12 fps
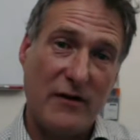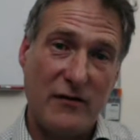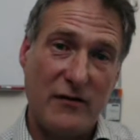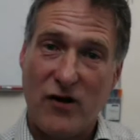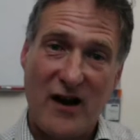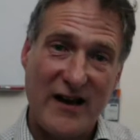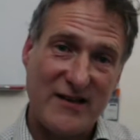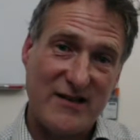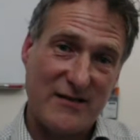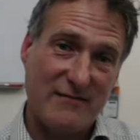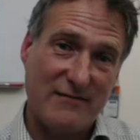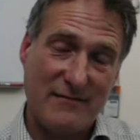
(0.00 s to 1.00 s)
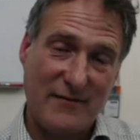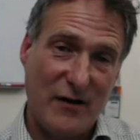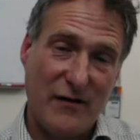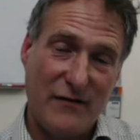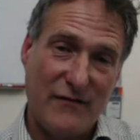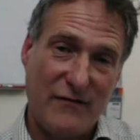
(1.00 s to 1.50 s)
rise of
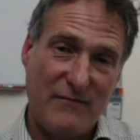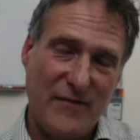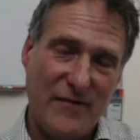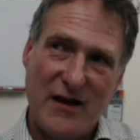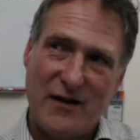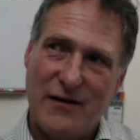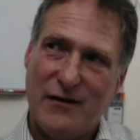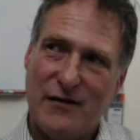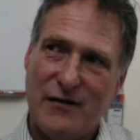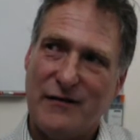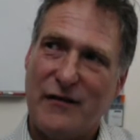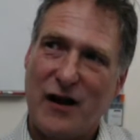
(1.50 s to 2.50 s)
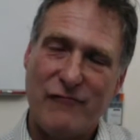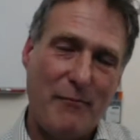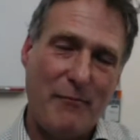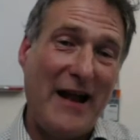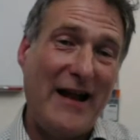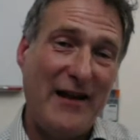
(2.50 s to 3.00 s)
like
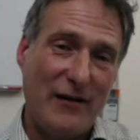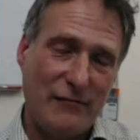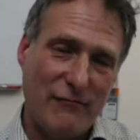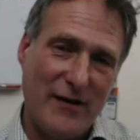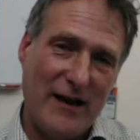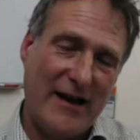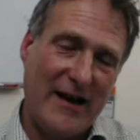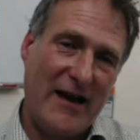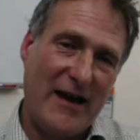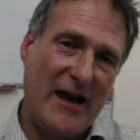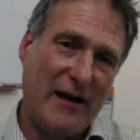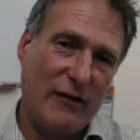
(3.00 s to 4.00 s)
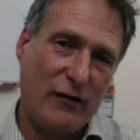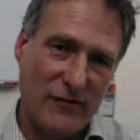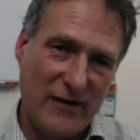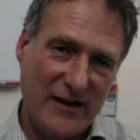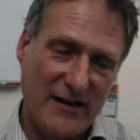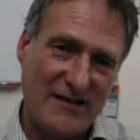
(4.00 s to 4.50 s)
rebellion really in
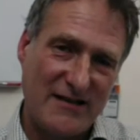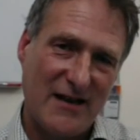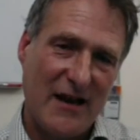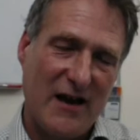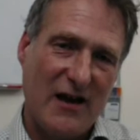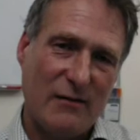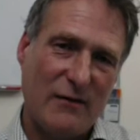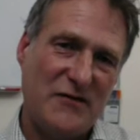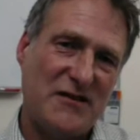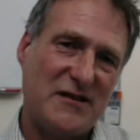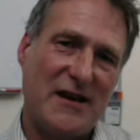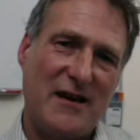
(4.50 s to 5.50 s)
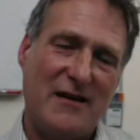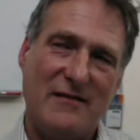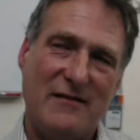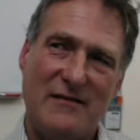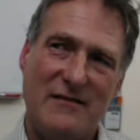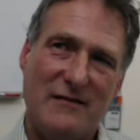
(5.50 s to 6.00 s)
Greece, and we've
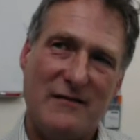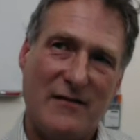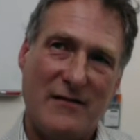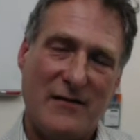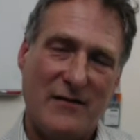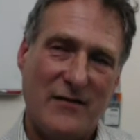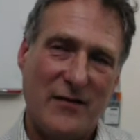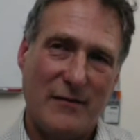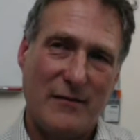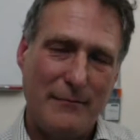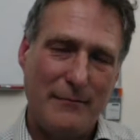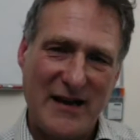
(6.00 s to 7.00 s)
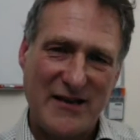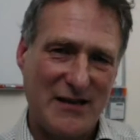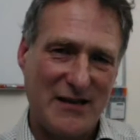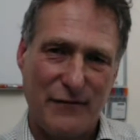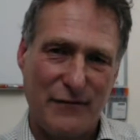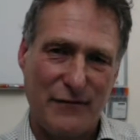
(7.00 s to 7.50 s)
seen a
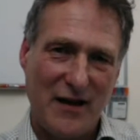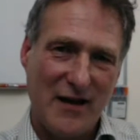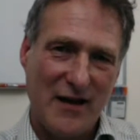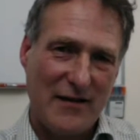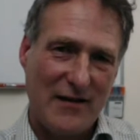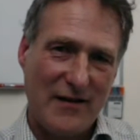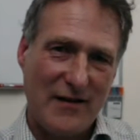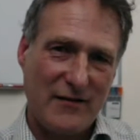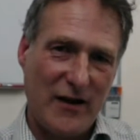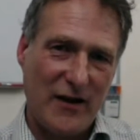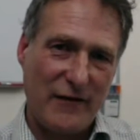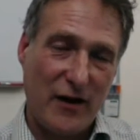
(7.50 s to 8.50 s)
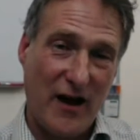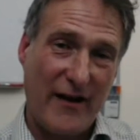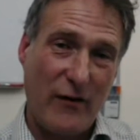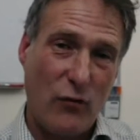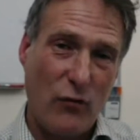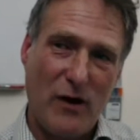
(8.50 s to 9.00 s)
massive, if you
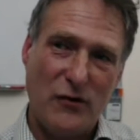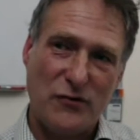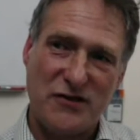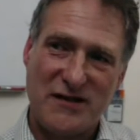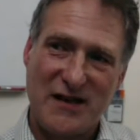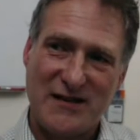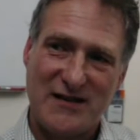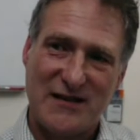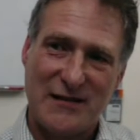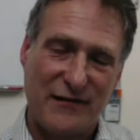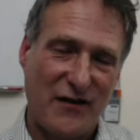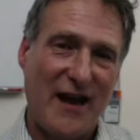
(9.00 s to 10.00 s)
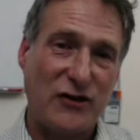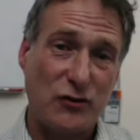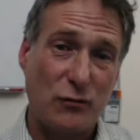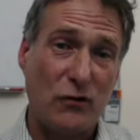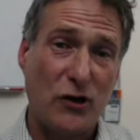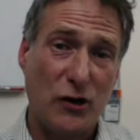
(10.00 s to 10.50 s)
like, almost it's the
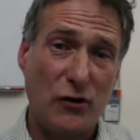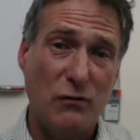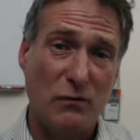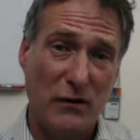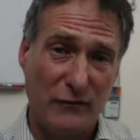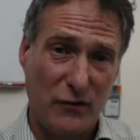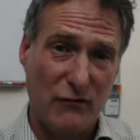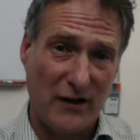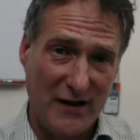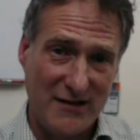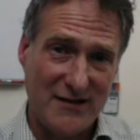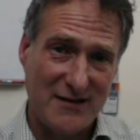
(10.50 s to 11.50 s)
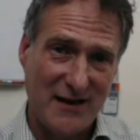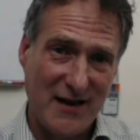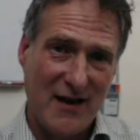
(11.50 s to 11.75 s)
financial coup of Greece